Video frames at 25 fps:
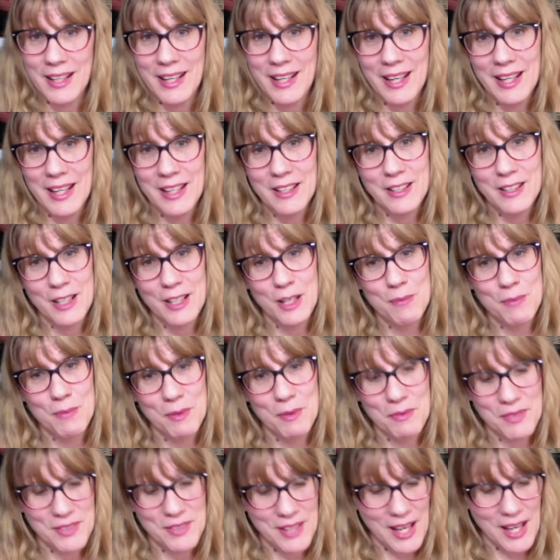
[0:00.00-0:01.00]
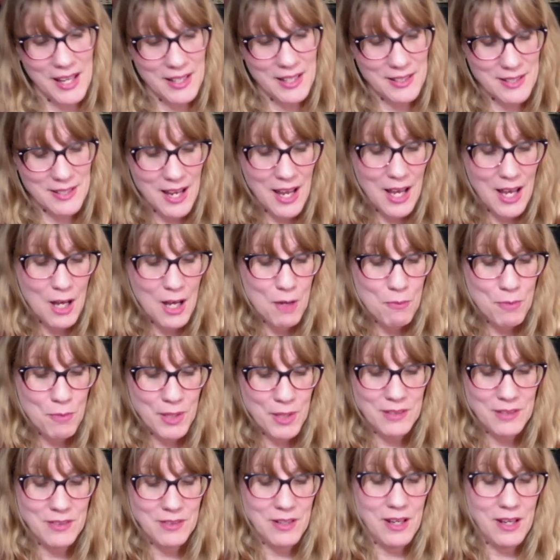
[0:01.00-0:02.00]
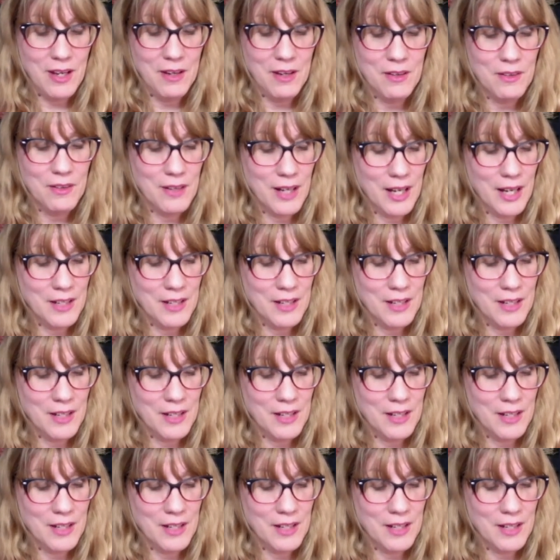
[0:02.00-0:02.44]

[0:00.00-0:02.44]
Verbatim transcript: cake type of scent, but it's cute.